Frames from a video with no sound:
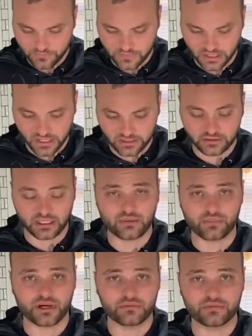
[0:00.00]
yeah, I'll
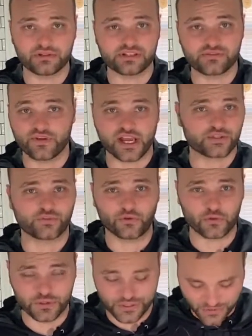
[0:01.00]
probably just fast
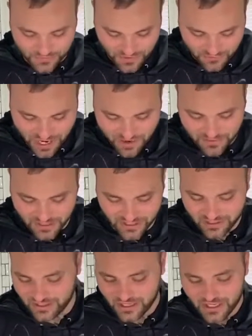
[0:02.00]
forward to me wrapping it.